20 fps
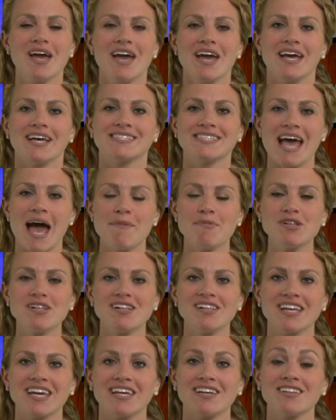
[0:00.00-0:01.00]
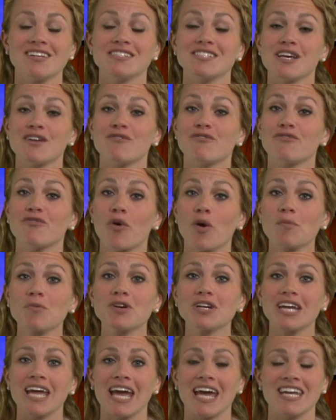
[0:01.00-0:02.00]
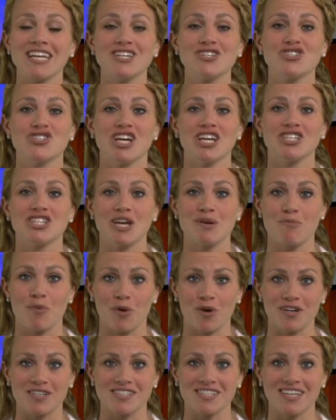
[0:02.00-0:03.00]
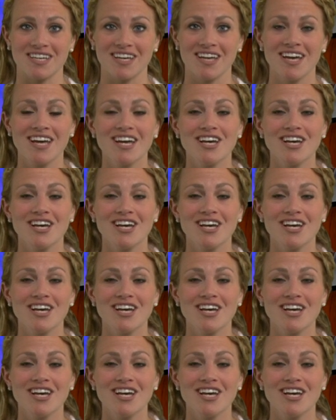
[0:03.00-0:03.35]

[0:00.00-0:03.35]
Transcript: is MLL analyst and former Cannon JJ Morrissey.